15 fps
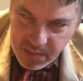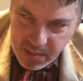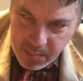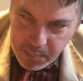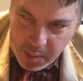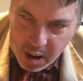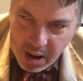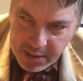
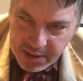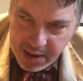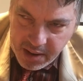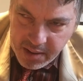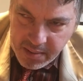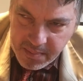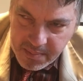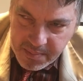
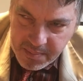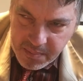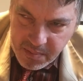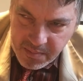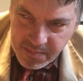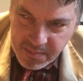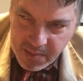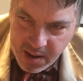Potkin
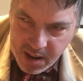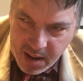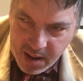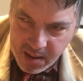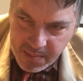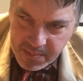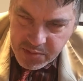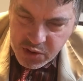
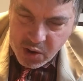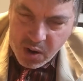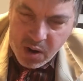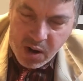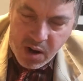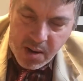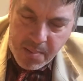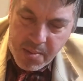jaw
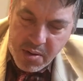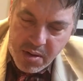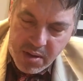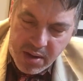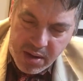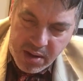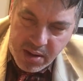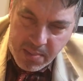harps
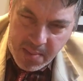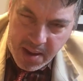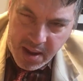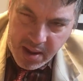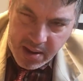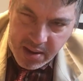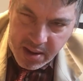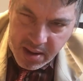
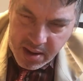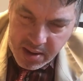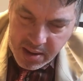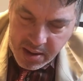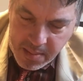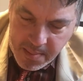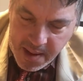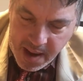in
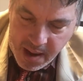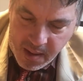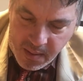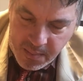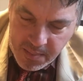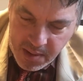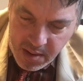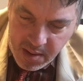the mail
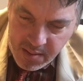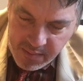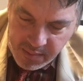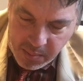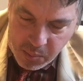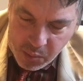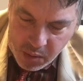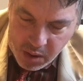
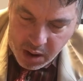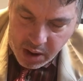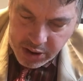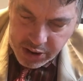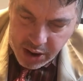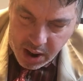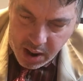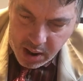from
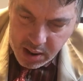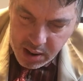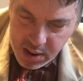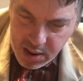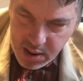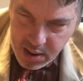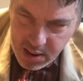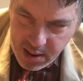Russia,
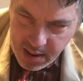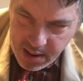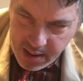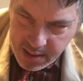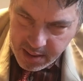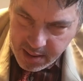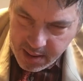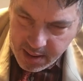
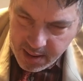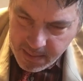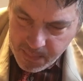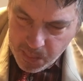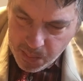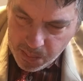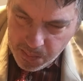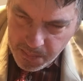and
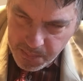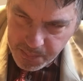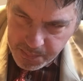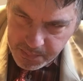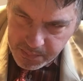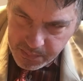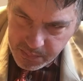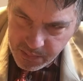
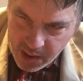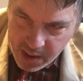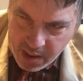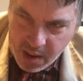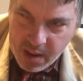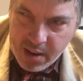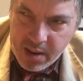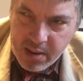I
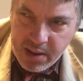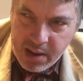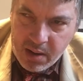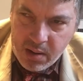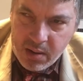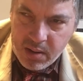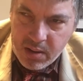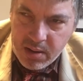got a
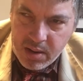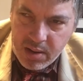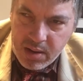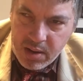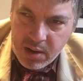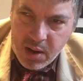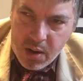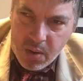little
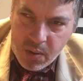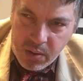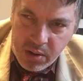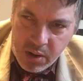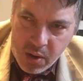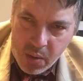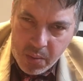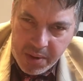
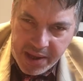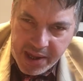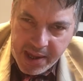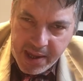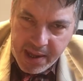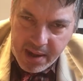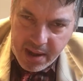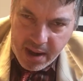low
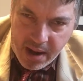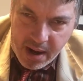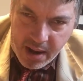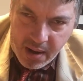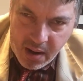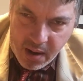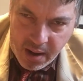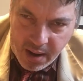E, and I
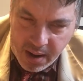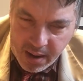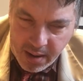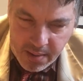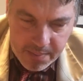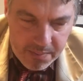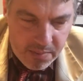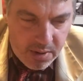got
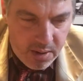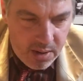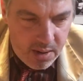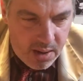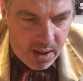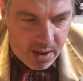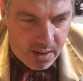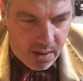
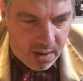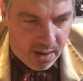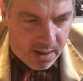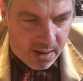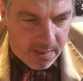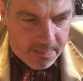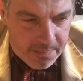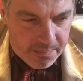
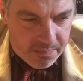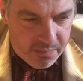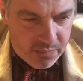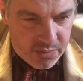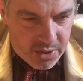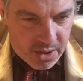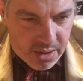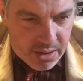a
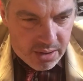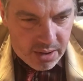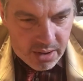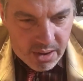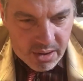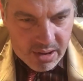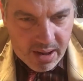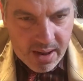just the
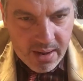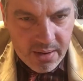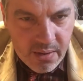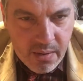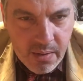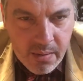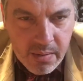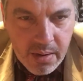
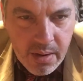standard